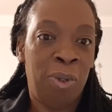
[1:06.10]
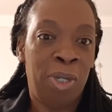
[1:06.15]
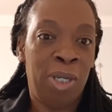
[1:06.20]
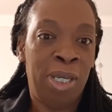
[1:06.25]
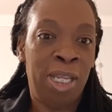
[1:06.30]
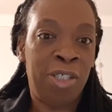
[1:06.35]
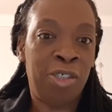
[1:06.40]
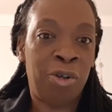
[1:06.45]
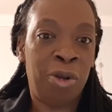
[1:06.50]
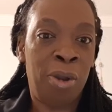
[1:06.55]

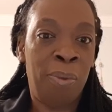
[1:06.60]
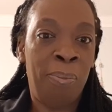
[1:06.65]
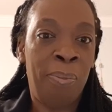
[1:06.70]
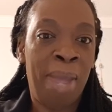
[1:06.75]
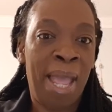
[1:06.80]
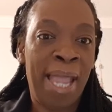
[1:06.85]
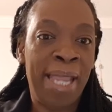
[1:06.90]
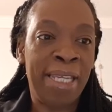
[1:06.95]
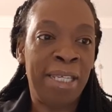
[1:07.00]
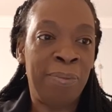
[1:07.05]
Let our
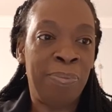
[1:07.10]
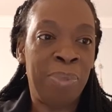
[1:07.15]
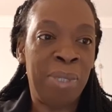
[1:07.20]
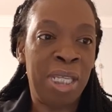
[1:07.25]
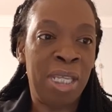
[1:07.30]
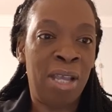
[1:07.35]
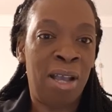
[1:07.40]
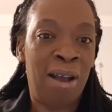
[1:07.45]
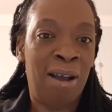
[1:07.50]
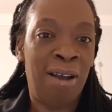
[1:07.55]
mind
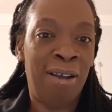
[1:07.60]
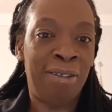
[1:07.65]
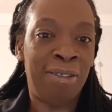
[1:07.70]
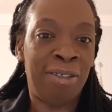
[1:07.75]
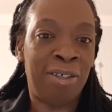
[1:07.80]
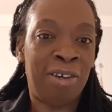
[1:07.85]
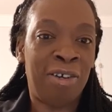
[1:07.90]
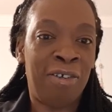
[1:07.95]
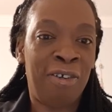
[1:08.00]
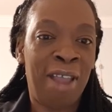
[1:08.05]
be
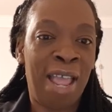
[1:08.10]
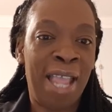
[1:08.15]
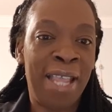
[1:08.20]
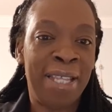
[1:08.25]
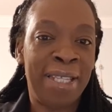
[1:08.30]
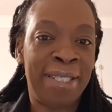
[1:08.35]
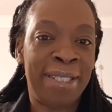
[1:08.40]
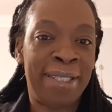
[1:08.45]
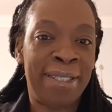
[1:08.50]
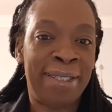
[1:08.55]
on
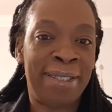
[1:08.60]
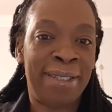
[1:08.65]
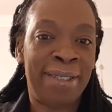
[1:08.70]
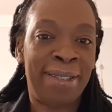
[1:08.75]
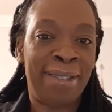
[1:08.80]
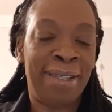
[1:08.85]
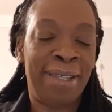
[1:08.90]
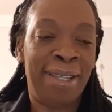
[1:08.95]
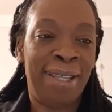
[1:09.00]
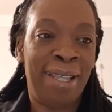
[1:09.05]
Christ.